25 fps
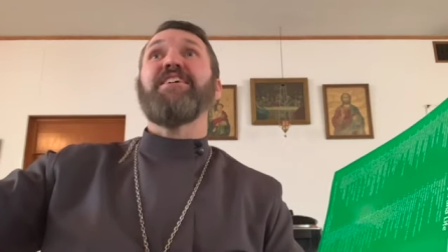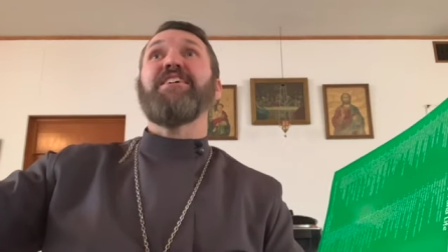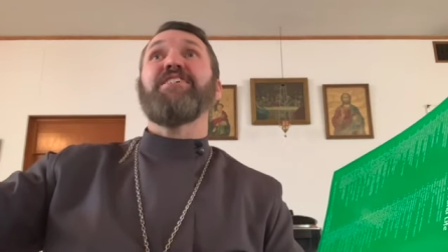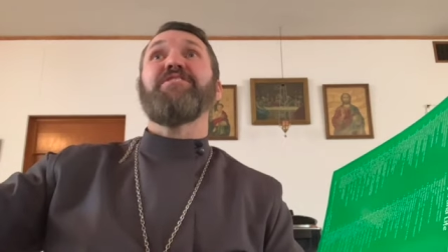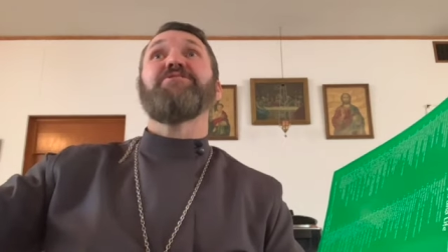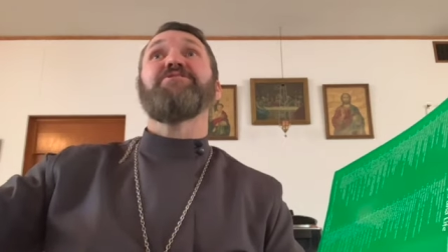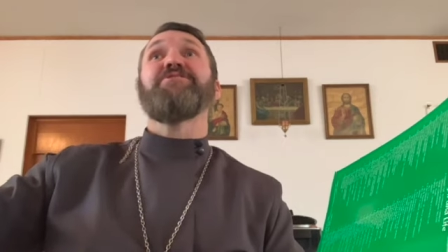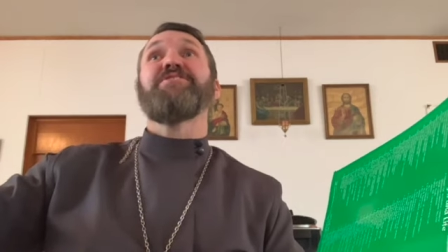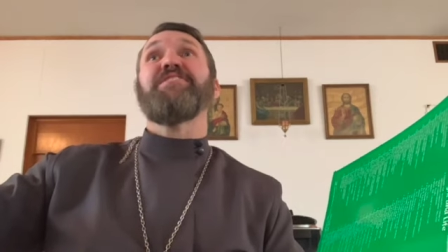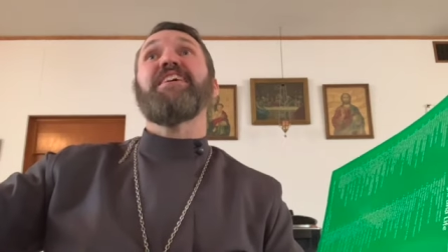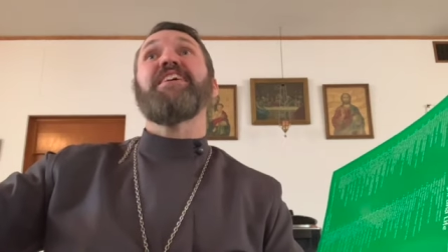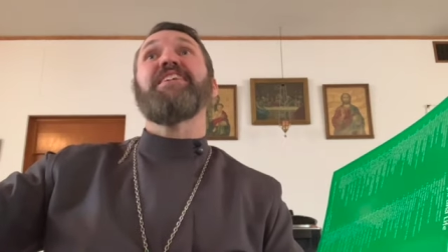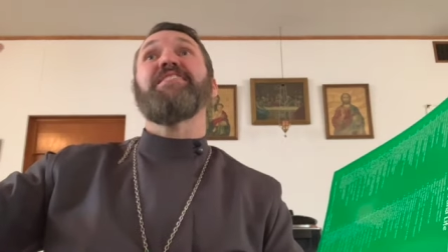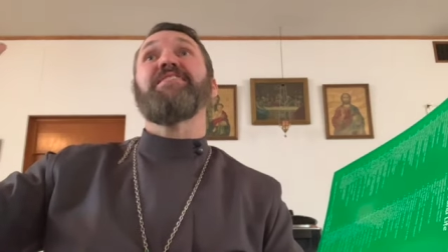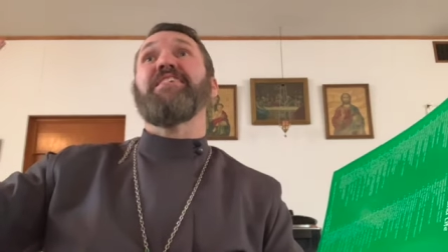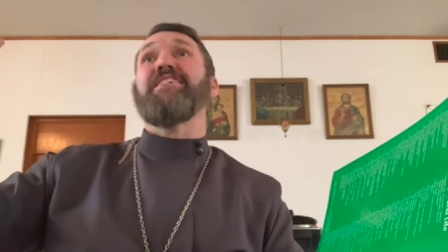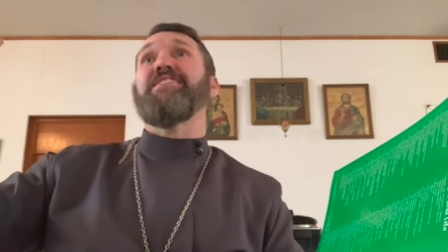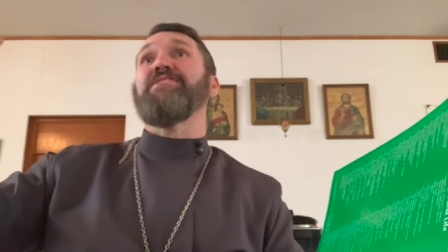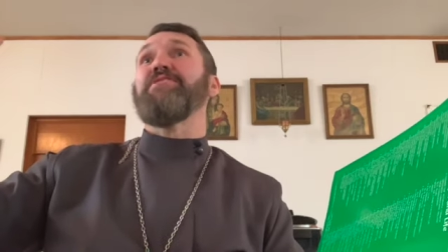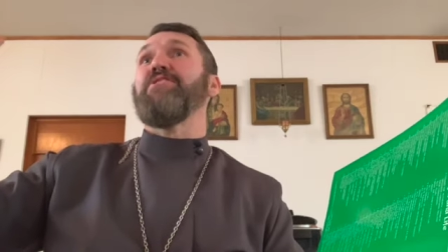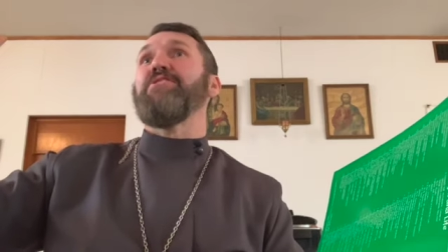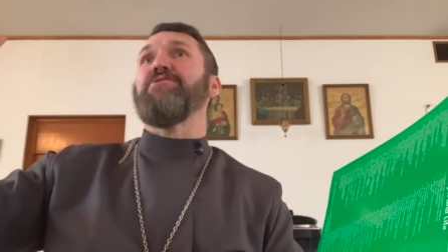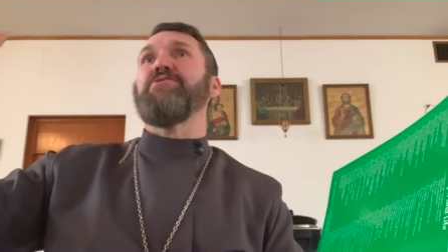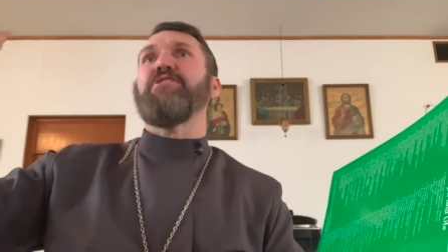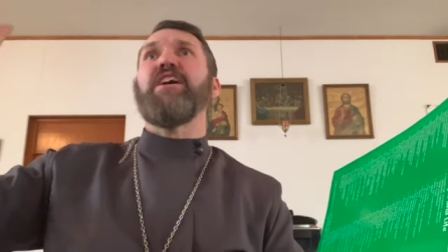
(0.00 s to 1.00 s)
understand like
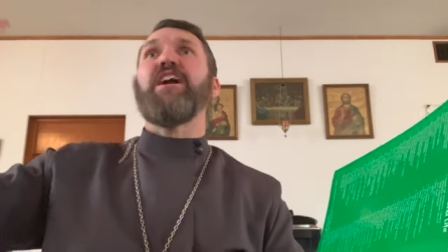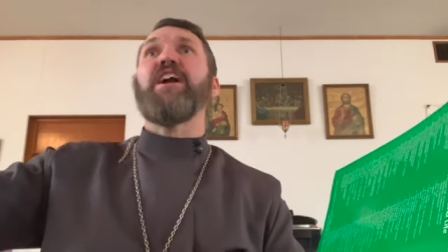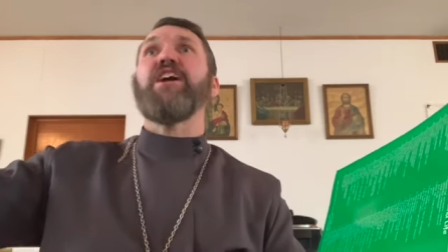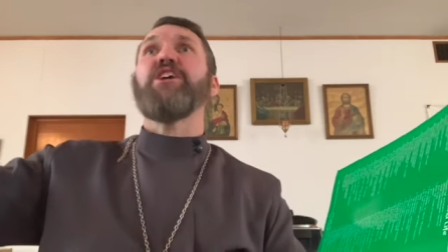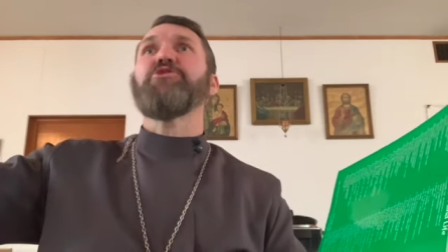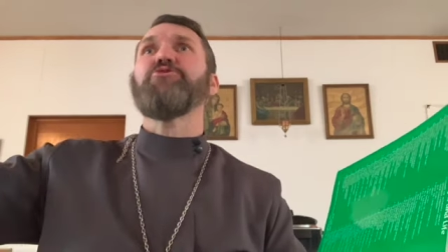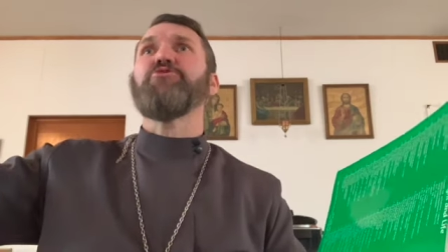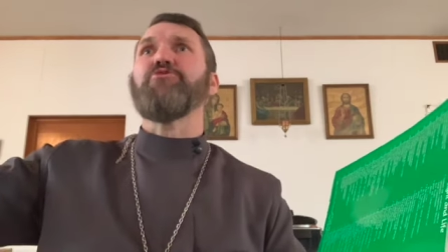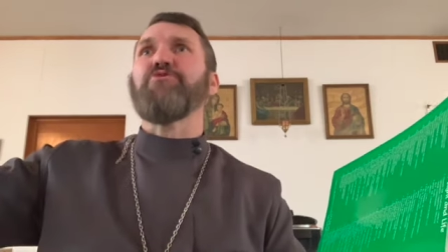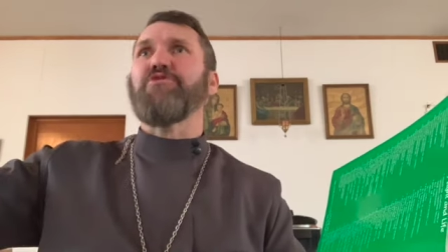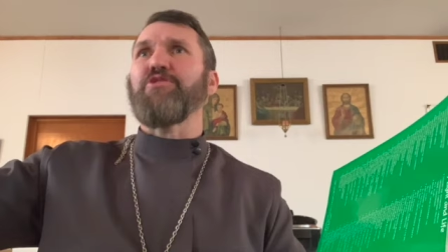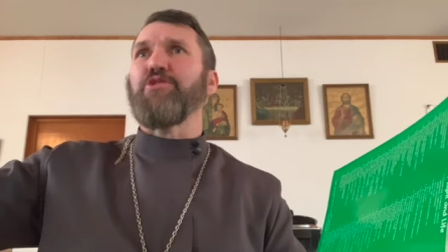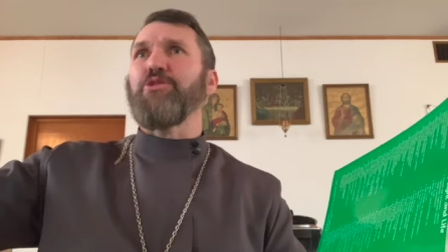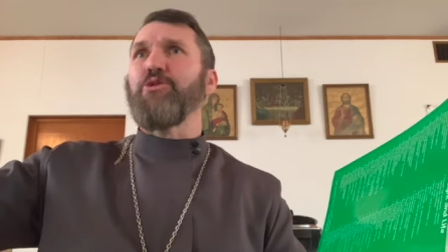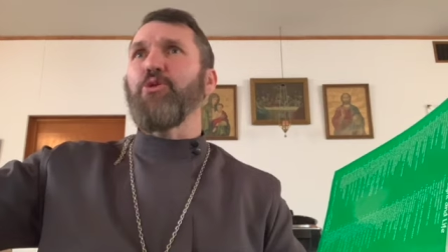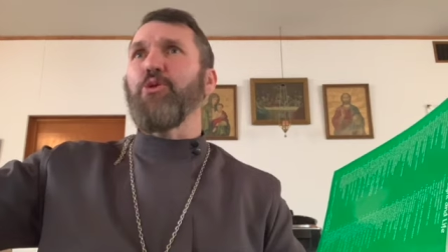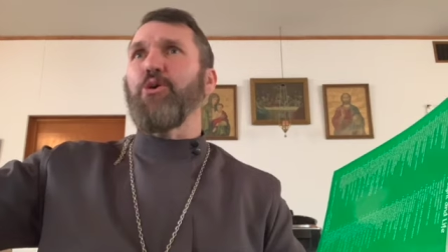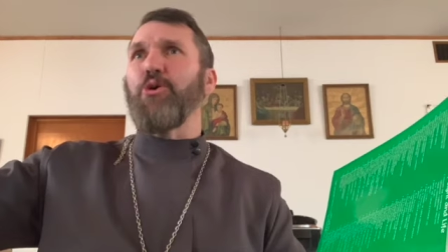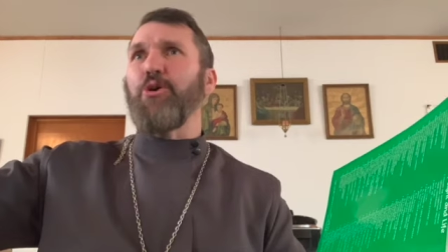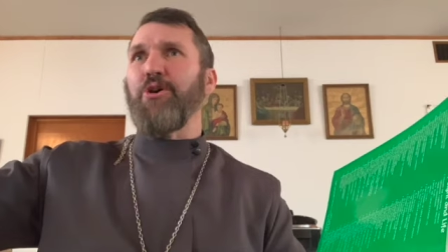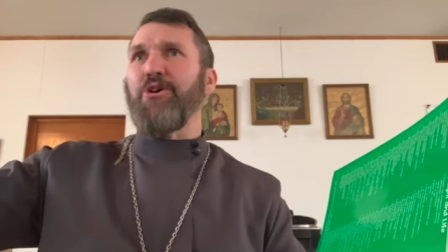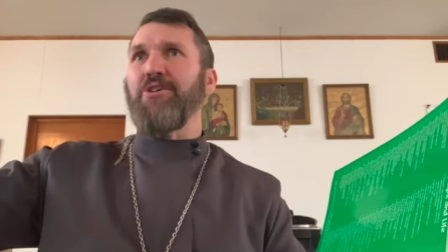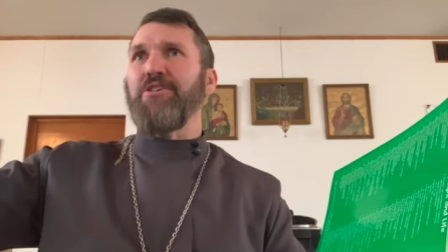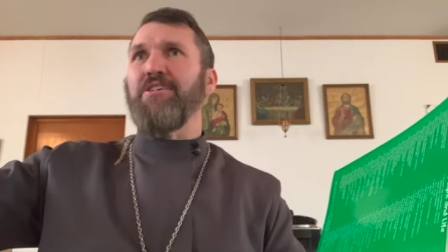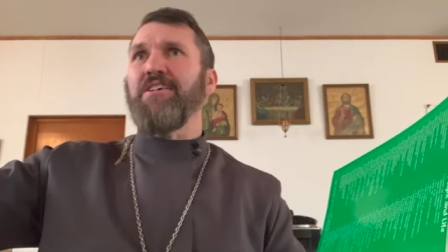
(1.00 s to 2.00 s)
the, the angel of the
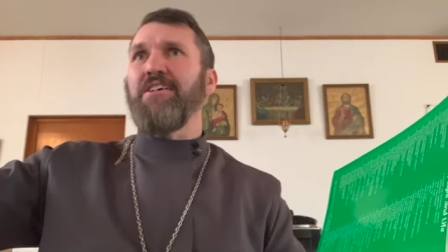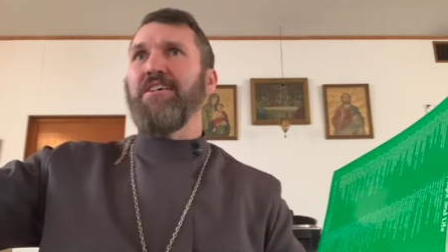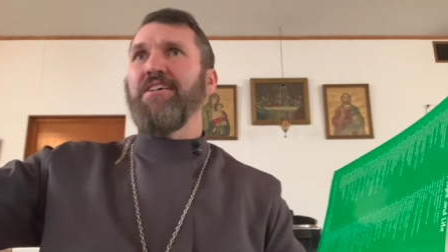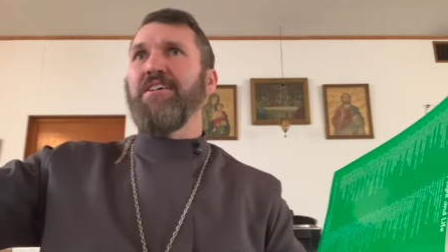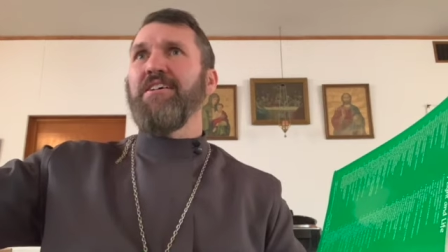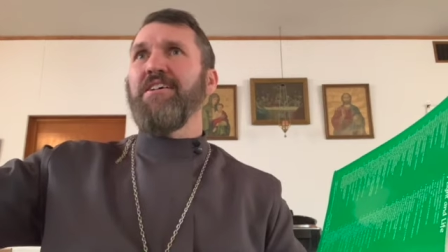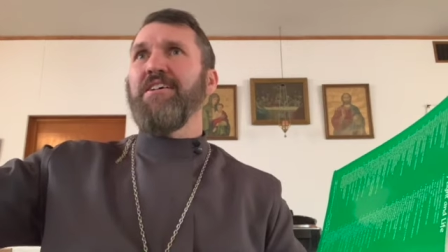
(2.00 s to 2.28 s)
Lord,